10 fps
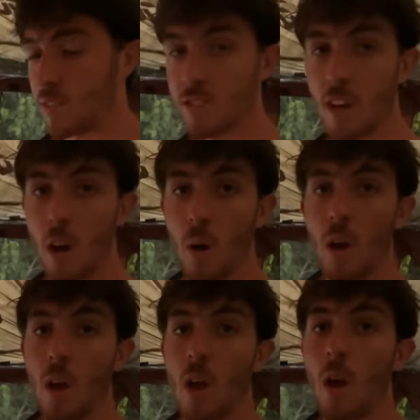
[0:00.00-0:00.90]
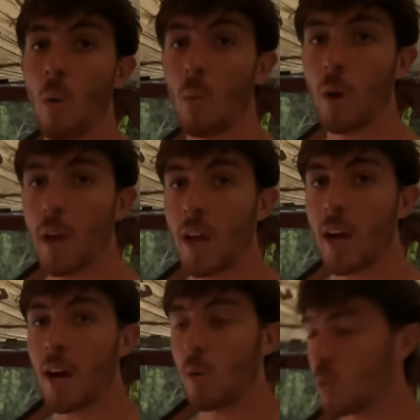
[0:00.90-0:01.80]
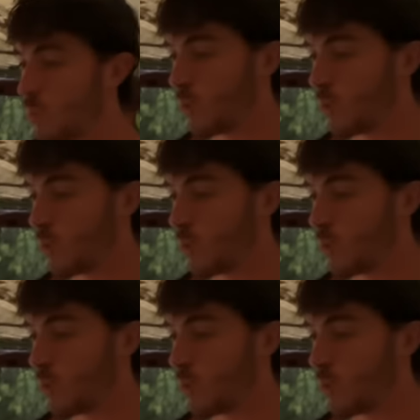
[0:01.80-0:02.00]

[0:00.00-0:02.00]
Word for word: So we uh, we